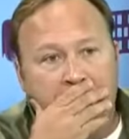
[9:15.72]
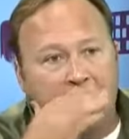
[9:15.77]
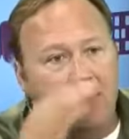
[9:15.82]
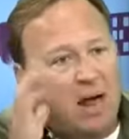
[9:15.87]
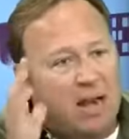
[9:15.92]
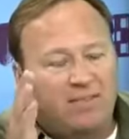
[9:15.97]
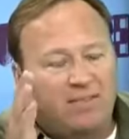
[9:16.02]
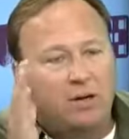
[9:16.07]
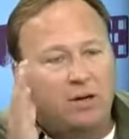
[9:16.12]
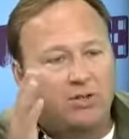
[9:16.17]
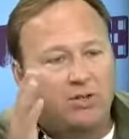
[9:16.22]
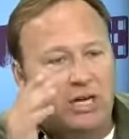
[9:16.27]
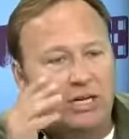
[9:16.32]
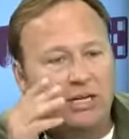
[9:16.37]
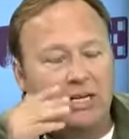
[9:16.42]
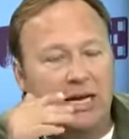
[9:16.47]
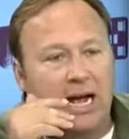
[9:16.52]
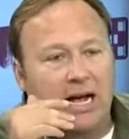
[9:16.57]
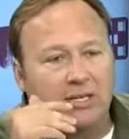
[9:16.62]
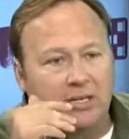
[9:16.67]
I'm not even going to
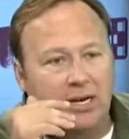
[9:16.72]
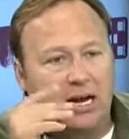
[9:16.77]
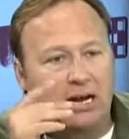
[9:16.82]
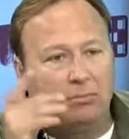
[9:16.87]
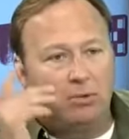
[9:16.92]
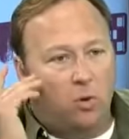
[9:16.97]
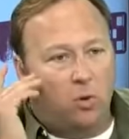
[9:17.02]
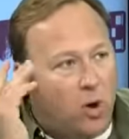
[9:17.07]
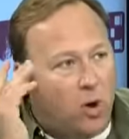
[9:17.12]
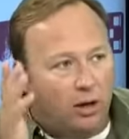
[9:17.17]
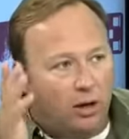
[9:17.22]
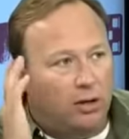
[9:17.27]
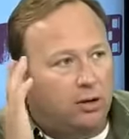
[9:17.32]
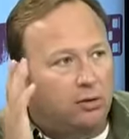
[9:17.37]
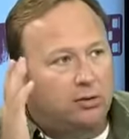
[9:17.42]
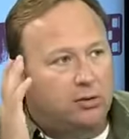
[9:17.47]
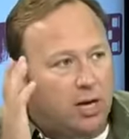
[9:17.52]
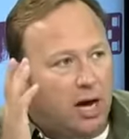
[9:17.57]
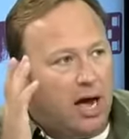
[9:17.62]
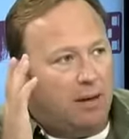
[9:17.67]
say the guy's name, but a
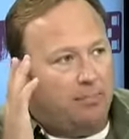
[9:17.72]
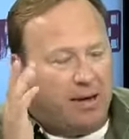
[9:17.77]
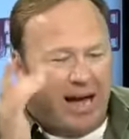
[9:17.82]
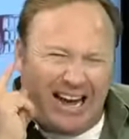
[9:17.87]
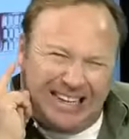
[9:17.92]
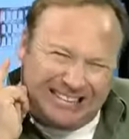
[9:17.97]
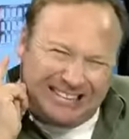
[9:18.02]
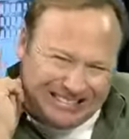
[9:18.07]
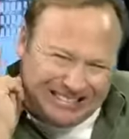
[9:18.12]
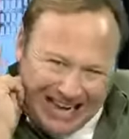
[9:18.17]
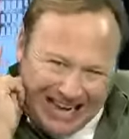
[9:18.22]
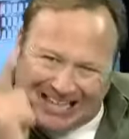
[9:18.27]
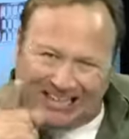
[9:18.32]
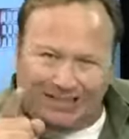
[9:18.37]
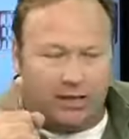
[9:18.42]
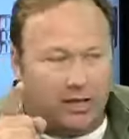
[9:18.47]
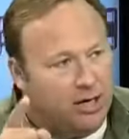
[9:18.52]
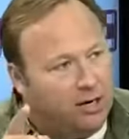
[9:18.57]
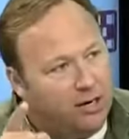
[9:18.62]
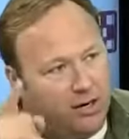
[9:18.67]
well-known cop. I
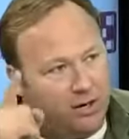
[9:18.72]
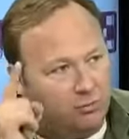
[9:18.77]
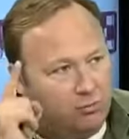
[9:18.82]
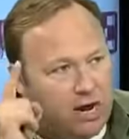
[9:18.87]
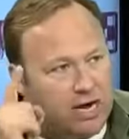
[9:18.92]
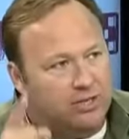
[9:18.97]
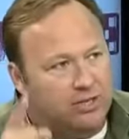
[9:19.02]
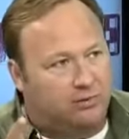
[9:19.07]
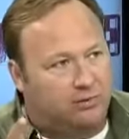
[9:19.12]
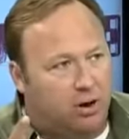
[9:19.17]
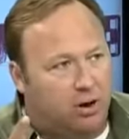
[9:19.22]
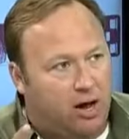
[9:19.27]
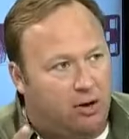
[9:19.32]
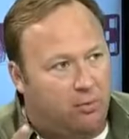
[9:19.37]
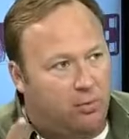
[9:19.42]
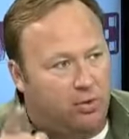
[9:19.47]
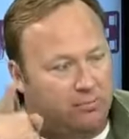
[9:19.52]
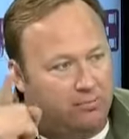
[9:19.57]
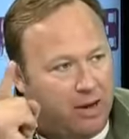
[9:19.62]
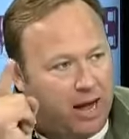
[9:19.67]
sat there in a
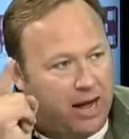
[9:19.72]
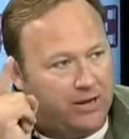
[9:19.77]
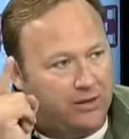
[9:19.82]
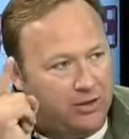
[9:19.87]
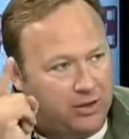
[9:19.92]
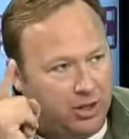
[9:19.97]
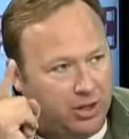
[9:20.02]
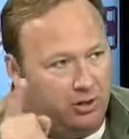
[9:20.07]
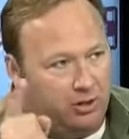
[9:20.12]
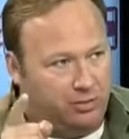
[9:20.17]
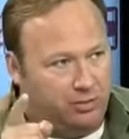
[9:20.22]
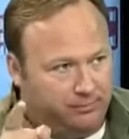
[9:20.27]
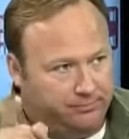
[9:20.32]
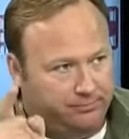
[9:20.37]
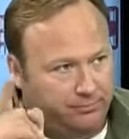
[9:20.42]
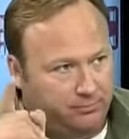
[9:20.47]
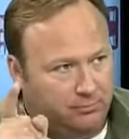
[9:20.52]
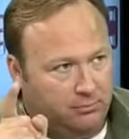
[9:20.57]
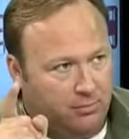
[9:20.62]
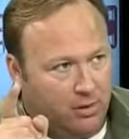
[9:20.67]
restaurant with my children
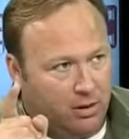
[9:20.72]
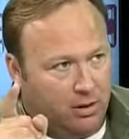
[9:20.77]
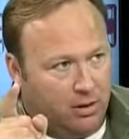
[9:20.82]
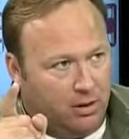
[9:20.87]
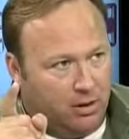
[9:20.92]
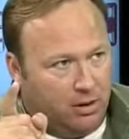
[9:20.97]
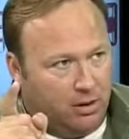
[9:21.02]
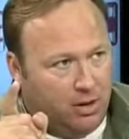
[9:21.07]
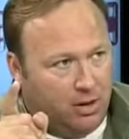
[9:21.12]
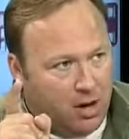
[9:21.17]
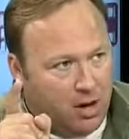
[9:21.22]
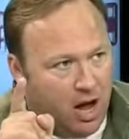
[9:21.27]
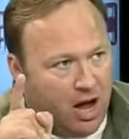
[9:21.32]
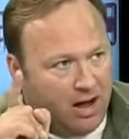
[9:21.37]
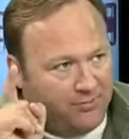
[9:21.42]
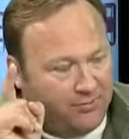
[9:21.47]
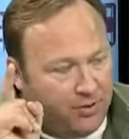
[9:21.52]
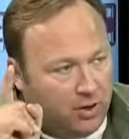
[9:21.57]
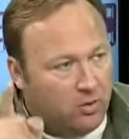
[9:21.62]
a